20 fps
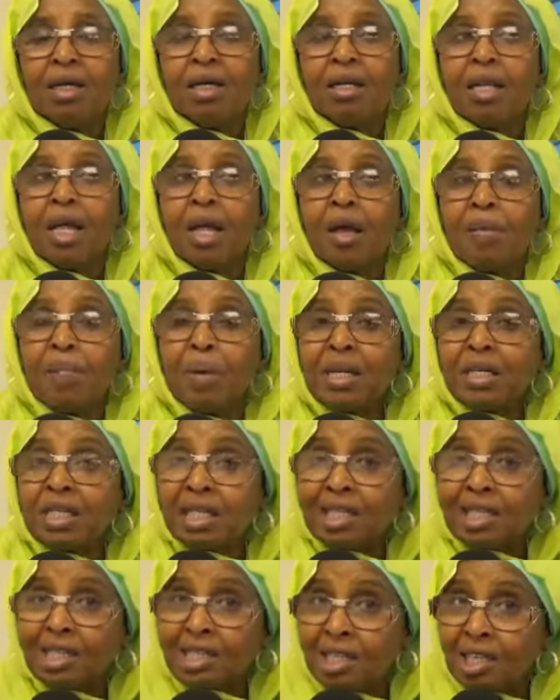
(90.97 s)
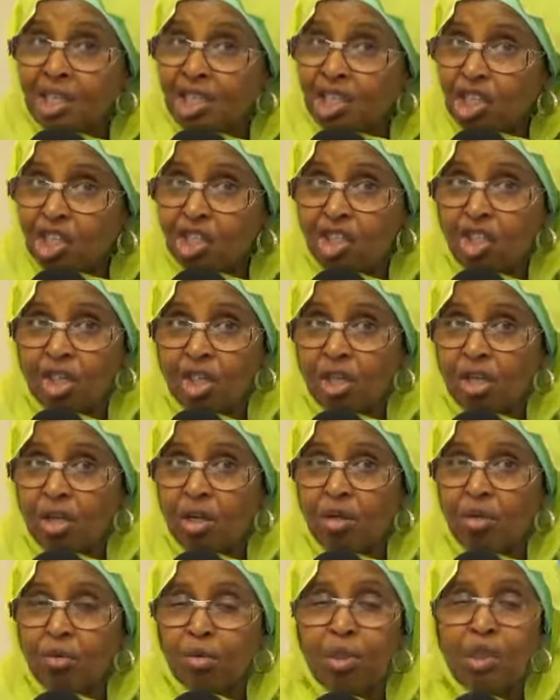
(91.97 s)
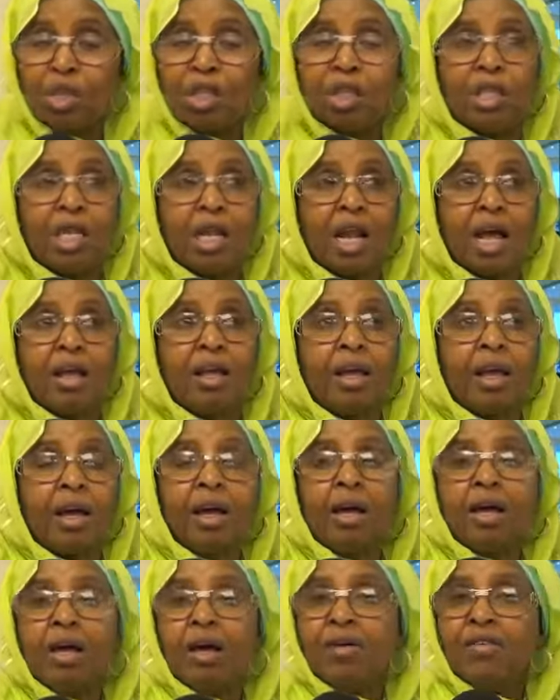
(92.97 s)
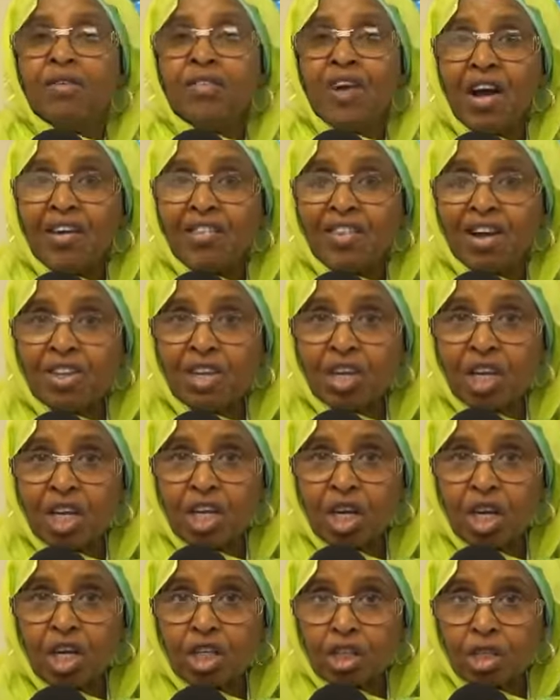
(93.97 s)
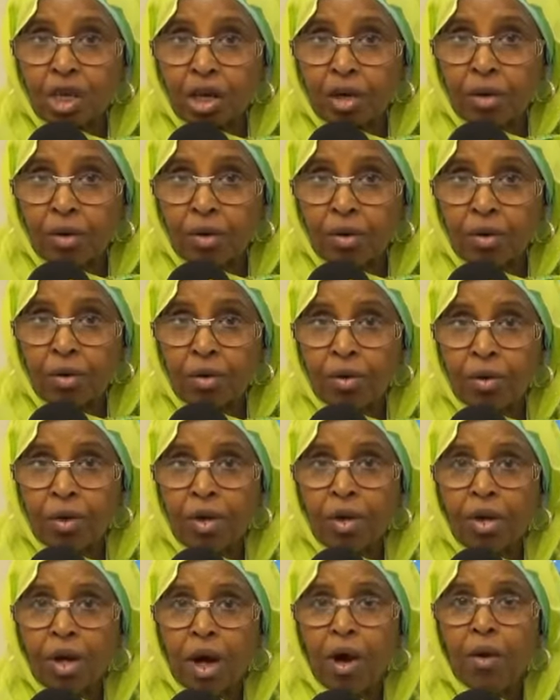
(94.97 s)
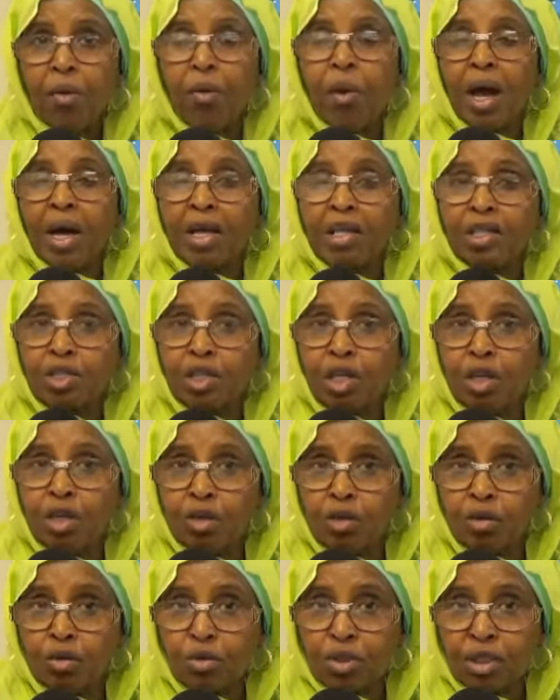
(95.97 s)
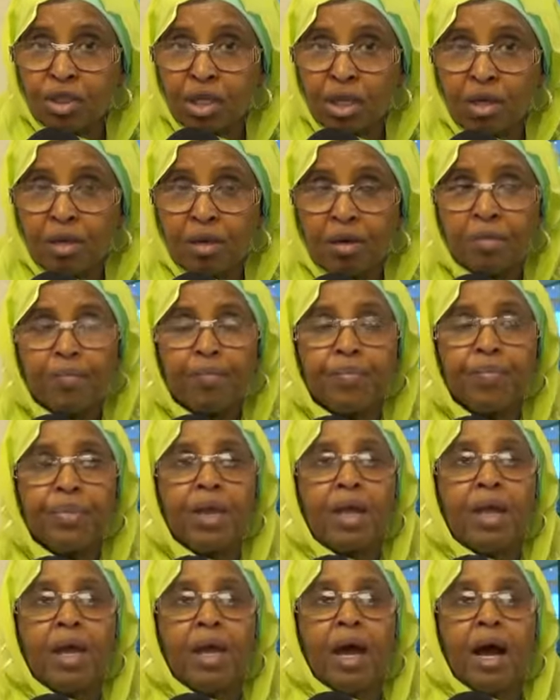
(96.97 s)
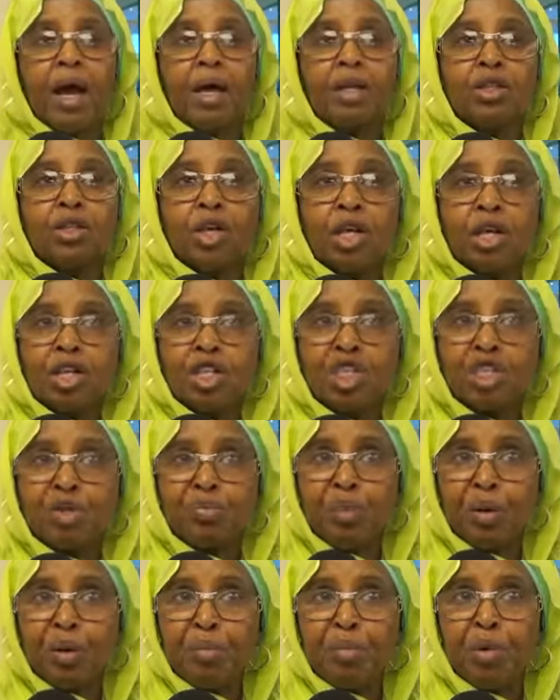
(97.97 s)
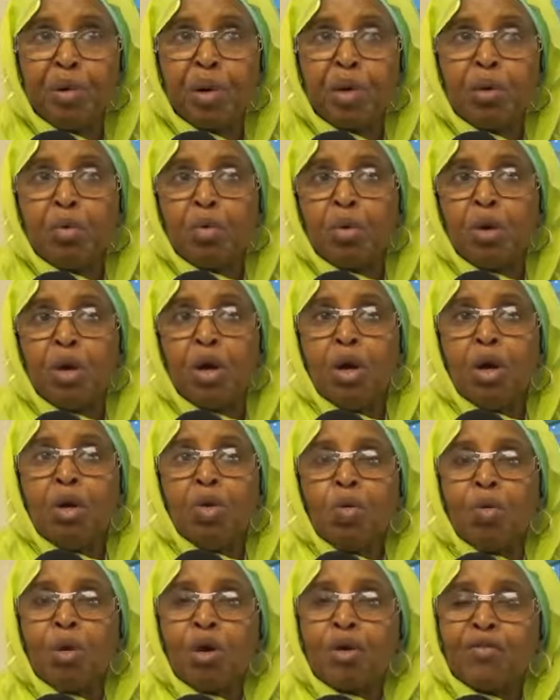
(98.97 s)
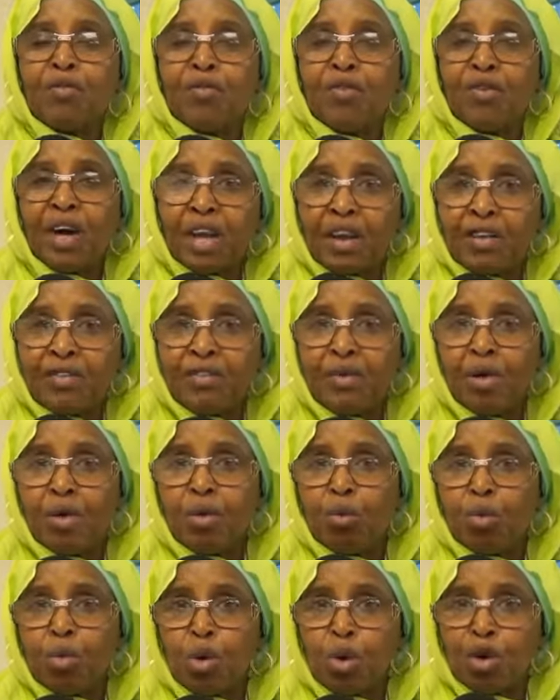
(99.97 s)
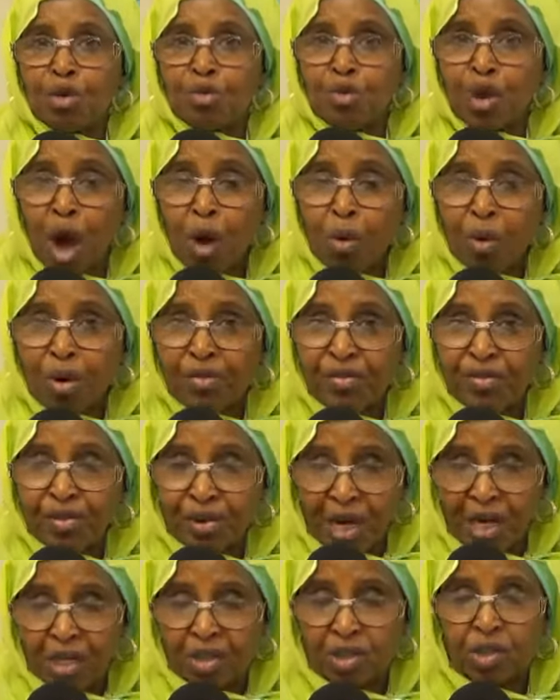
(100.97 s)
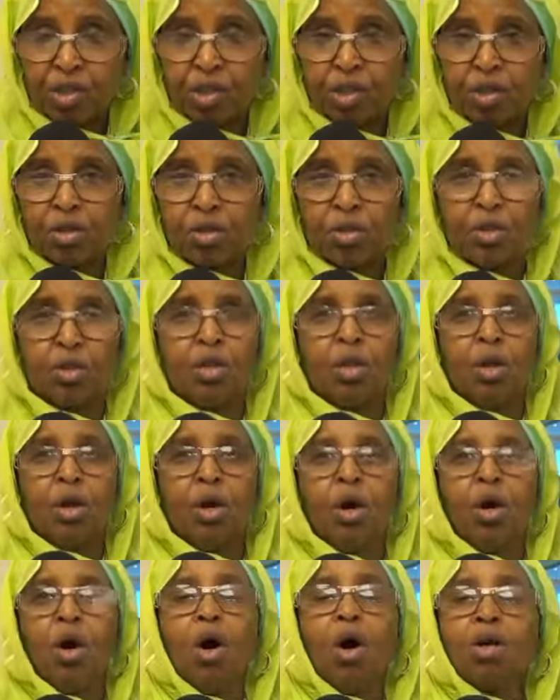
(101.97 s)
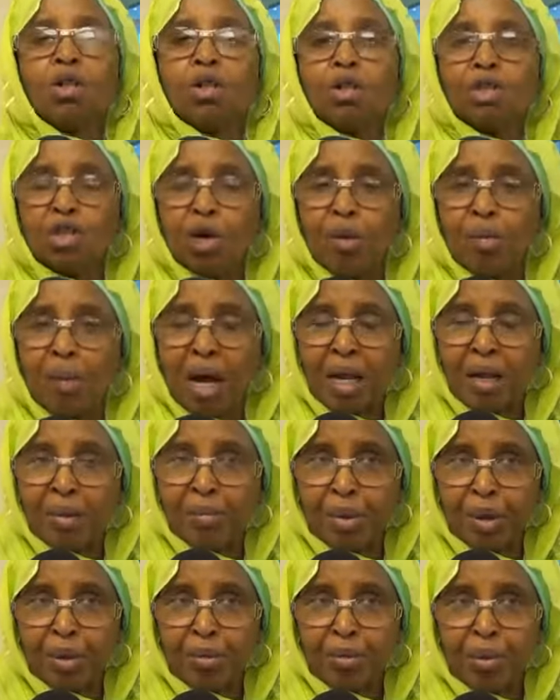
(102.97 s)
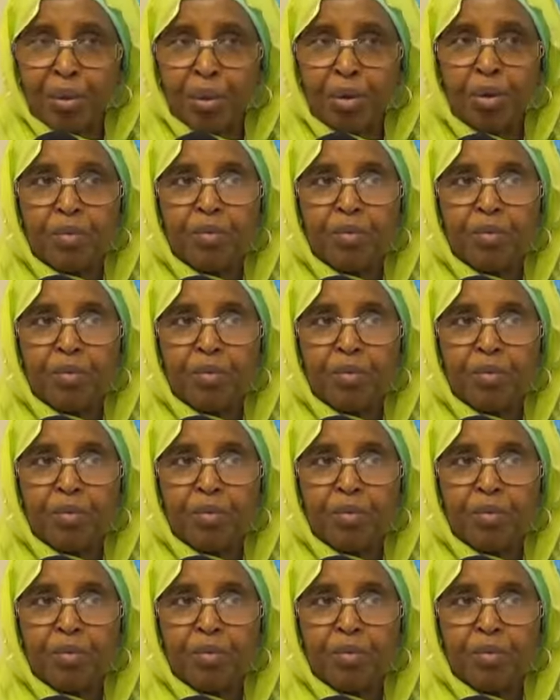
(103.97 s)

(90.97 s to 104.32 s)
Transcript: They built 16th century, which is like 500 years ago, and we are still using. And Turkish people were very, we have our friends, all the Somali people.